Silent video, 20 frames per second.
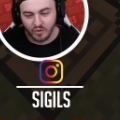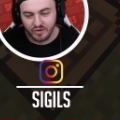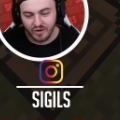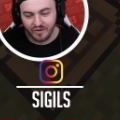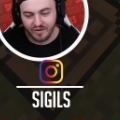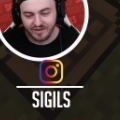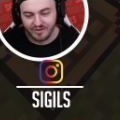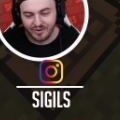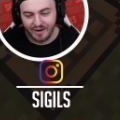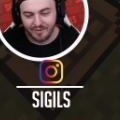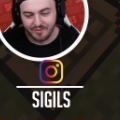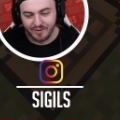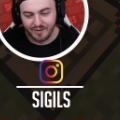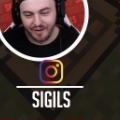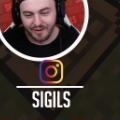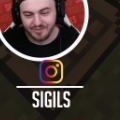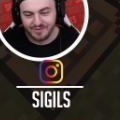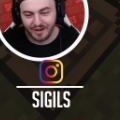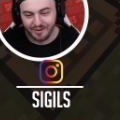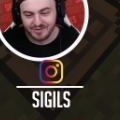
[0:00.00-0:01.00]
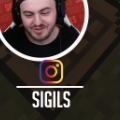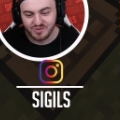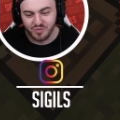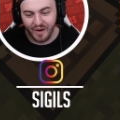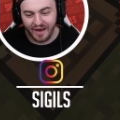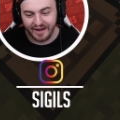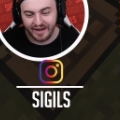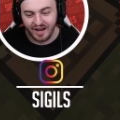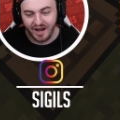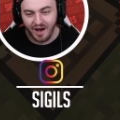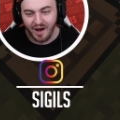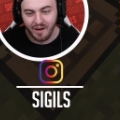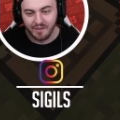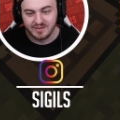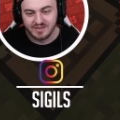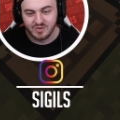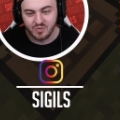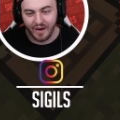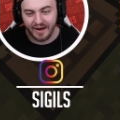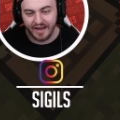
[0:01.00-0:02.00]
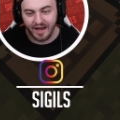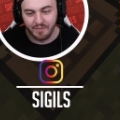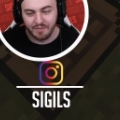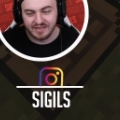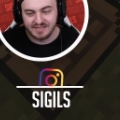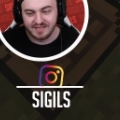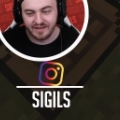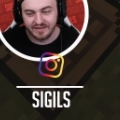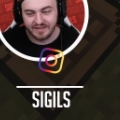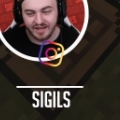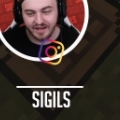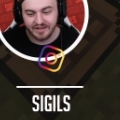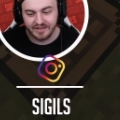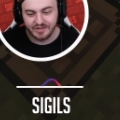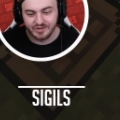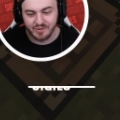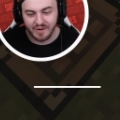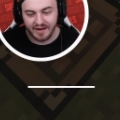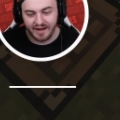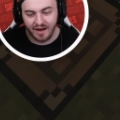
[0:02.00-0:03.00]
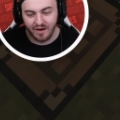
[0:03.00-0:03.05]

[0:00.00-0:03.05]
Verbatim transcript: Oh, no, no, crap, crap. I'm, I'm sweating. I'm sweating out my Sunday undies right